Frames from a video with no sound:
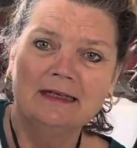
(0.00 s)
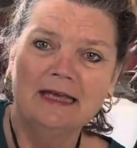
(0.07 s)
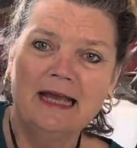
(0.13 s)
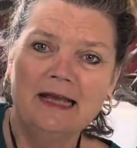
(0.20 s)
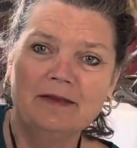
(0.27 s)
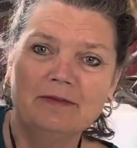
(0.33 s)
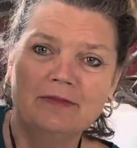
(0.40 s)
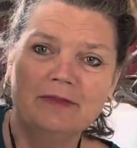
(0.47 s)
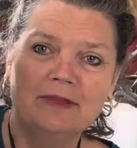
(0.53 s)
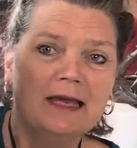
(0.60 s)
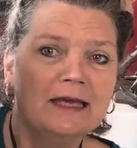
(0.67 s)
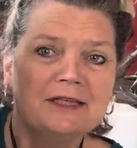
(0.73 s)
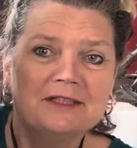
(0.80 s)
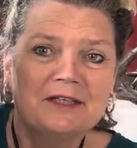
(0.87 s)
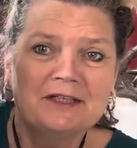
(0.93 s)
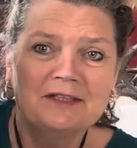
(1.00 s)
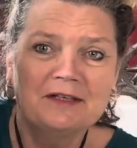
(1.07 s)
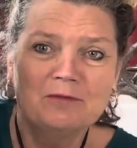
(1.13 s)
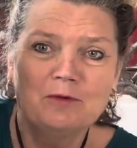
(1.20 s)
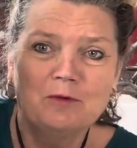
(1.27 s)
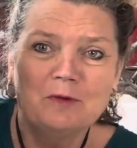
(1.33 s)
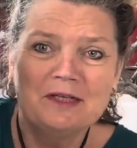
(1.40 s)
And as I
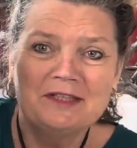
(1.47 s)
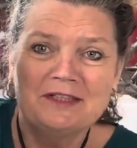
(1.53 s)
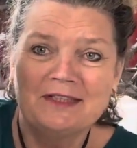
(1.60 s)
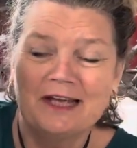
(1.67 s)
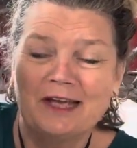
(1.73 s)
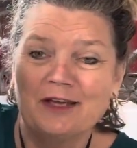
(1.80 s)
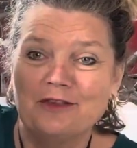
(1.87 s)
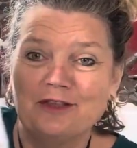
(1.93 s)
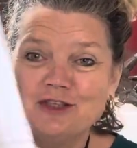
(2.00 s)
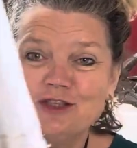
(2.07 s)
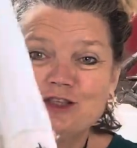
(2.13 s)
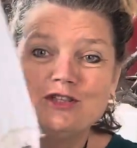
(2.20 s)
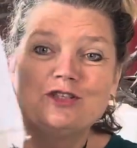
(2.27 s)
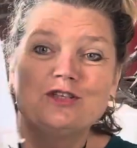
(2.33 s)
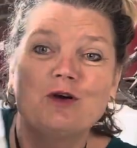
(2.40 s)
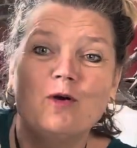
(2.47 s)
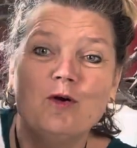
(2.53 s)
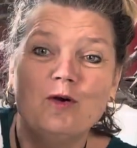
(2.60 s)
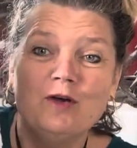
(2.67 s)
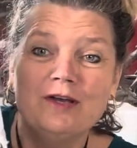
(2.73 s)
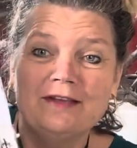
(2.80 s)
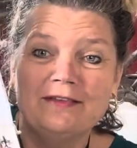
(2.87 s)
always say, the
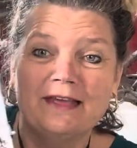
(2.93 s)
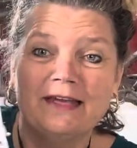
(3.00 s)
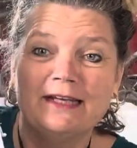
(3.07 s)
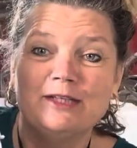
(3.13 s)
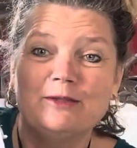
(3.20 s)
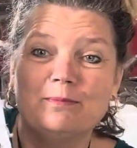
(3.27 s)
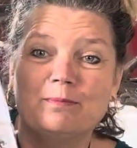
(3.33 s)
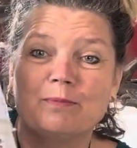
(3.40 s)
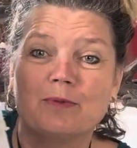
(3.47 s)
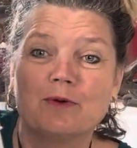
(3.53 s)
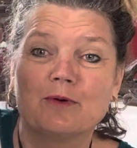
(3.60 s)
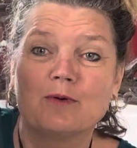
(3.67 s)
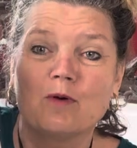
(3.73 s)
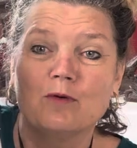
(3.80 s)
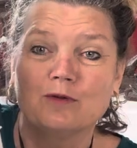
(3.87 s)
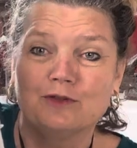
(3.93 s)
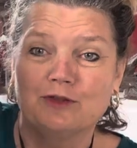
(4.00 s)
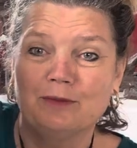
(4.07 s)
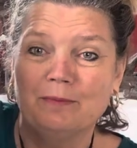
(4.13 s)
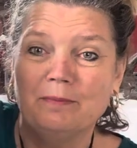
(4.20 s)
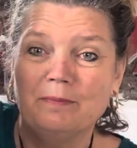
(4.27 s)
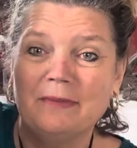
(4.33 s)
joy that it
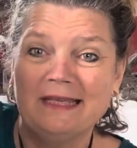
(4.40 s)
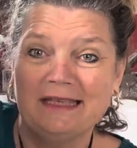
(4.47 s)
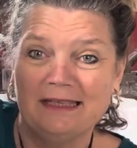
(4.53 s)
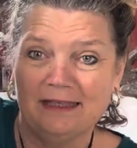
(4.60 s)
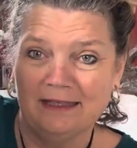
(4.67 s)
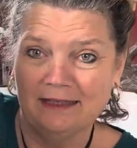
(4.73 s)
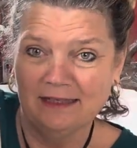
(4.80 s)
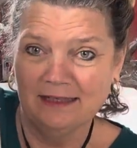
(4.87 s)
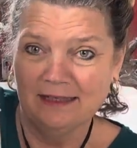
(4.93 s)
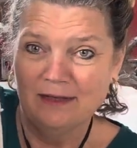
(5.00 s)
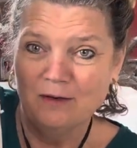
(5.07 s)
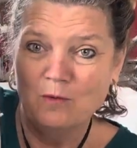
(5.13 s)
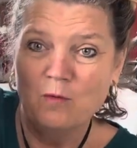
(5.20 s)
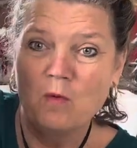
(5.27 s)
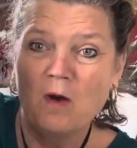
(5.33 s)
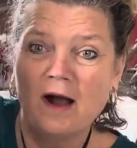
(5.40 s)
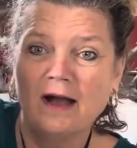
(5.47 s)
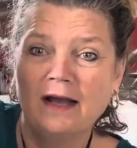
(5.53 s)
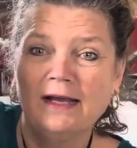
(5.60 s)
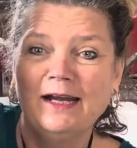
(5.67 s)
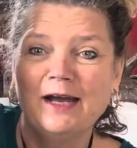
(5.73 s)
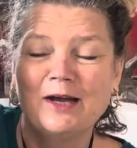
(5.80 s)
brought me
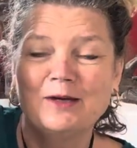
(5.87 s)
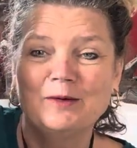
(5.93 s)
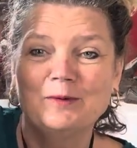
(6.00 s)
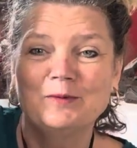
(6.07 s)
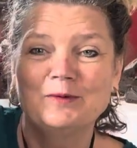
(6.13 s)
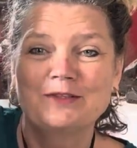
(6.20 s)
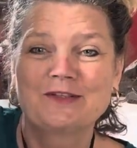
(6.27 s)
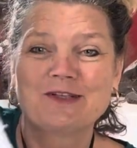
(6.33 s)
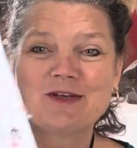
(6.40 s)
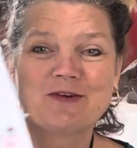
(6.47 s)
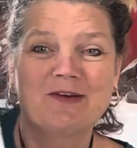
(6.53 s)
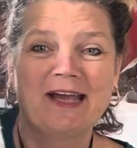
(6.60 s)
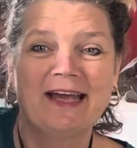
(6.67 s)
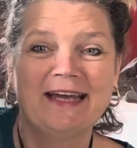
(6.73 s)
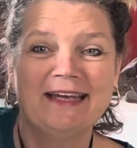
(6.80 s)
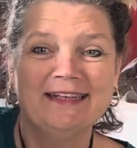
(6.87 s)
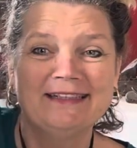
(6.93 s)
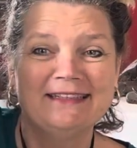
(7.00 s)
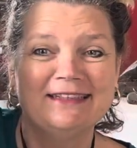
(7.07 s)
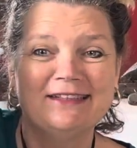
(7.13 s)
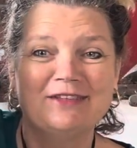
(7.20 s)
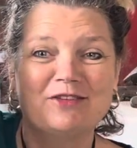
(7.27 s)
while I was
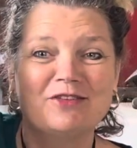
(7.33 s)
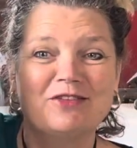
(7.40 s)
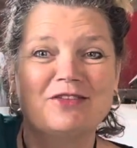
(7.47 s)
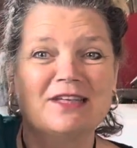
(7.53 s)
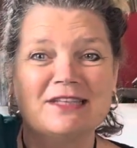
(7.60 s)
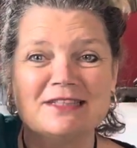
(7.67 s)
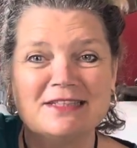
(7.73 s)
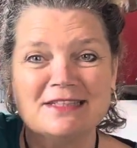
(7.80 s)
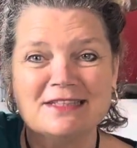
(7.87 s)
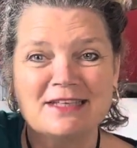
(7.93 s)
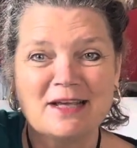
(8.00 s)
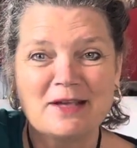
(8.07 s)
creating this,